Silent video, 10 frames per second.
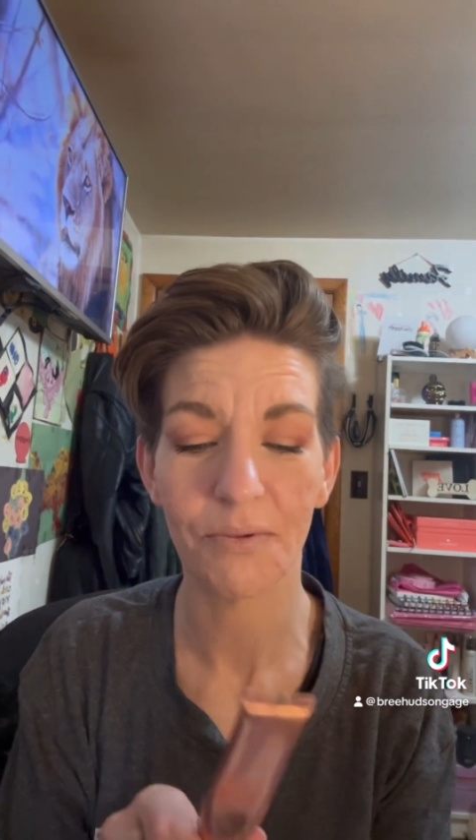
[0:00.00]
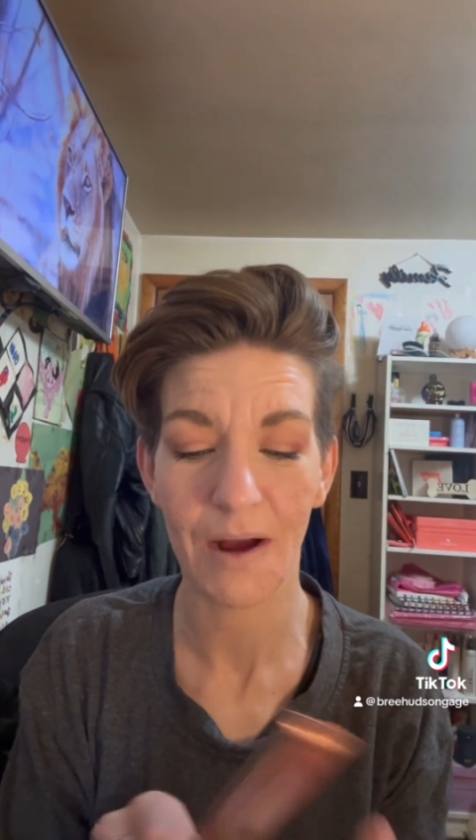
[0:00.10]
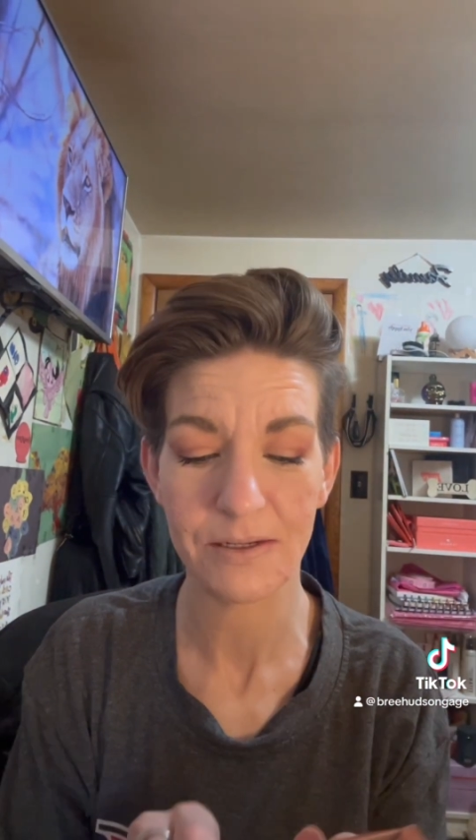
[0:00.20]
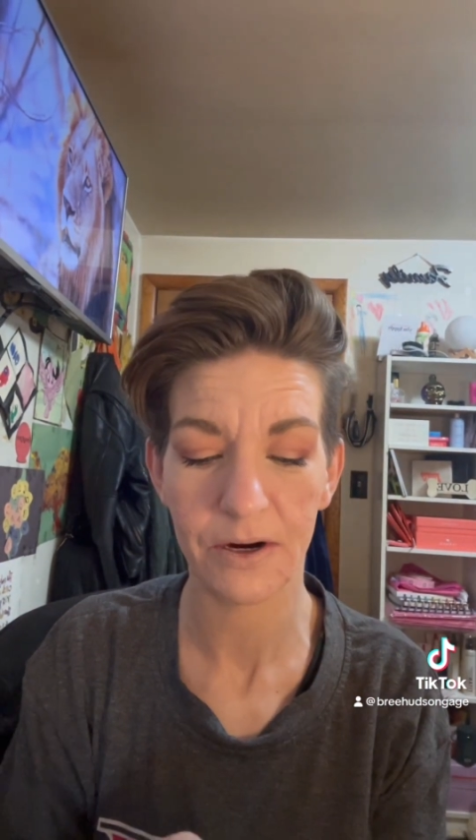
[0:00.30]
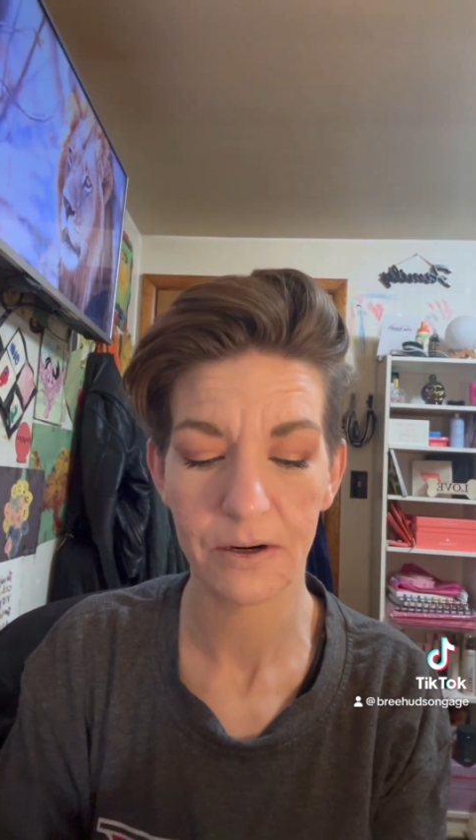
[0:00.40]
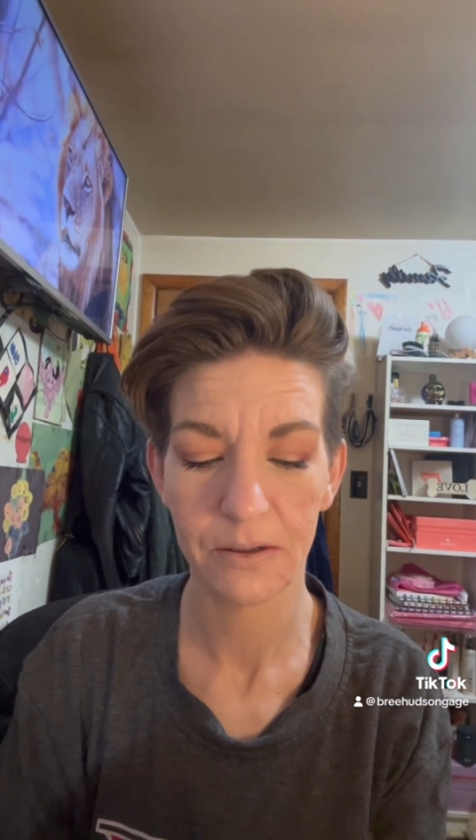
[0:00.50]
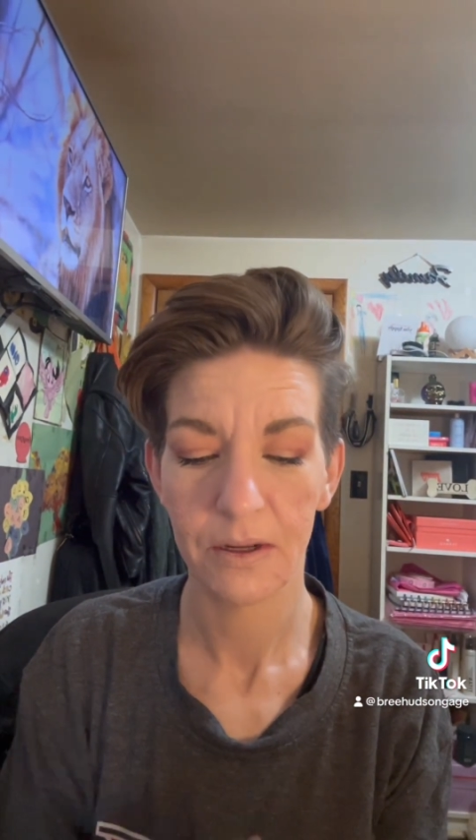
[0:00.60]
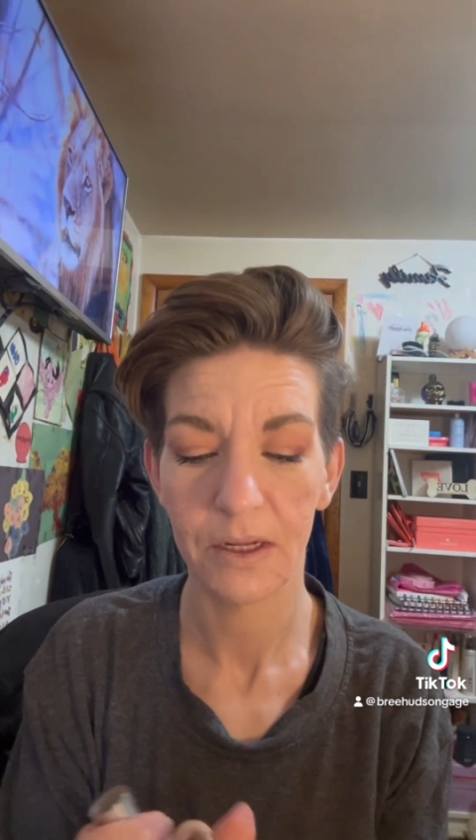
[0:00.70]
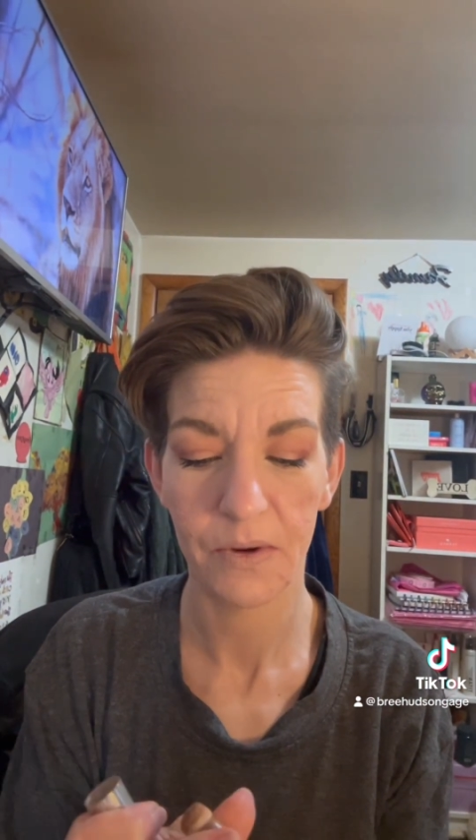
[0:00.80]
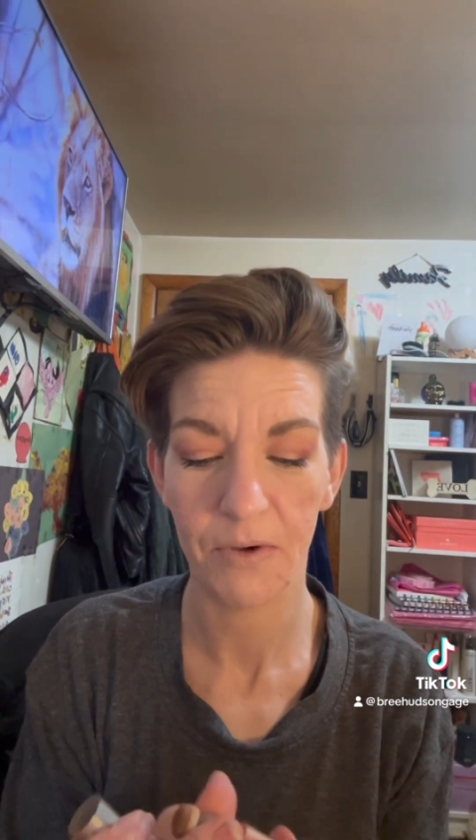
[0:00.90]
bronzer,
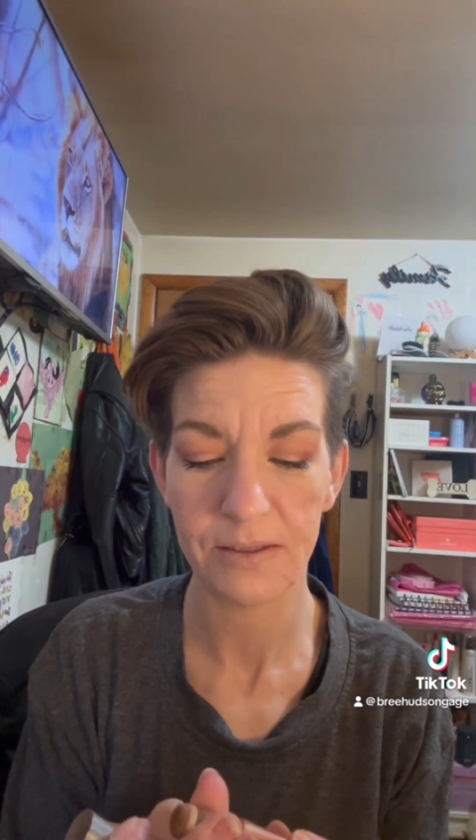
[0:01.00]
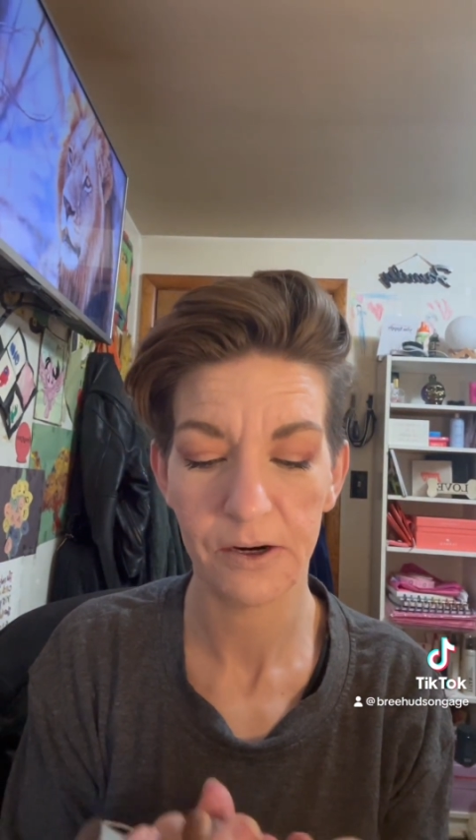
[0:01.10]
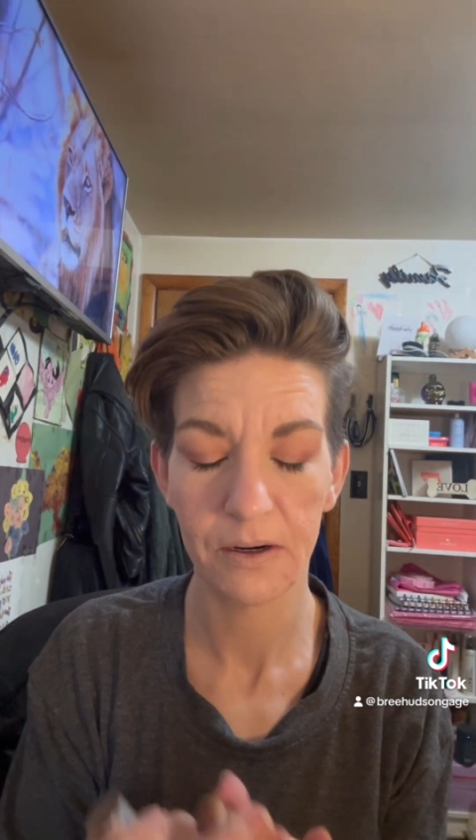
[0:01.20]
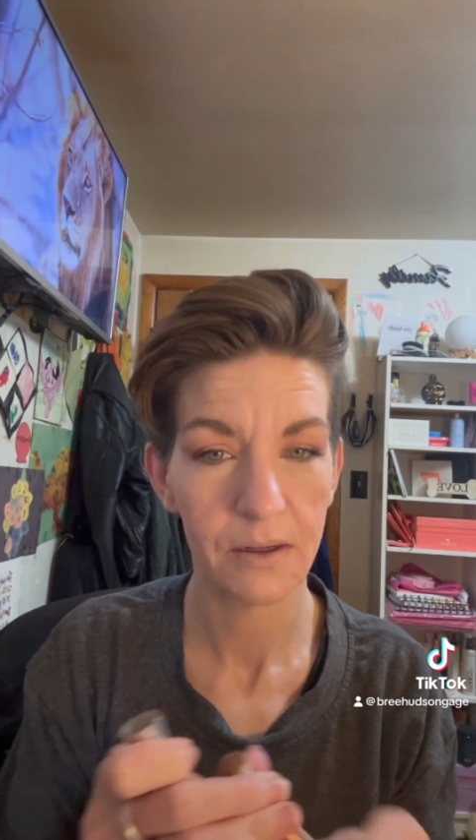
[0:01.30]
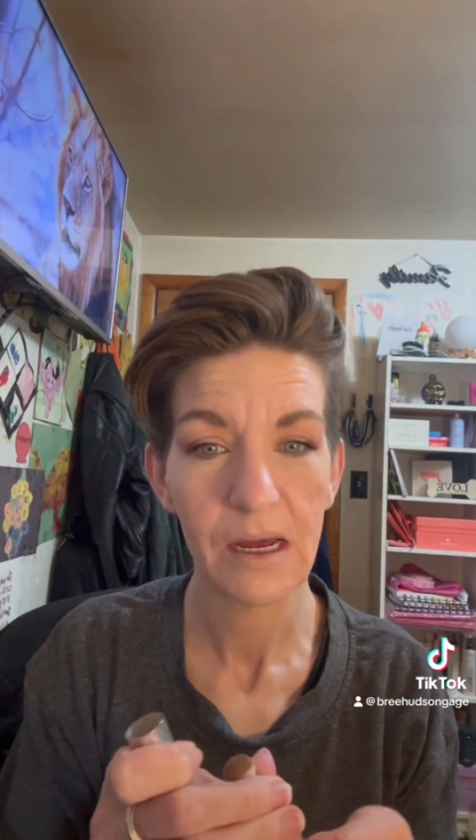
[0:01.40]
liquid bronzer.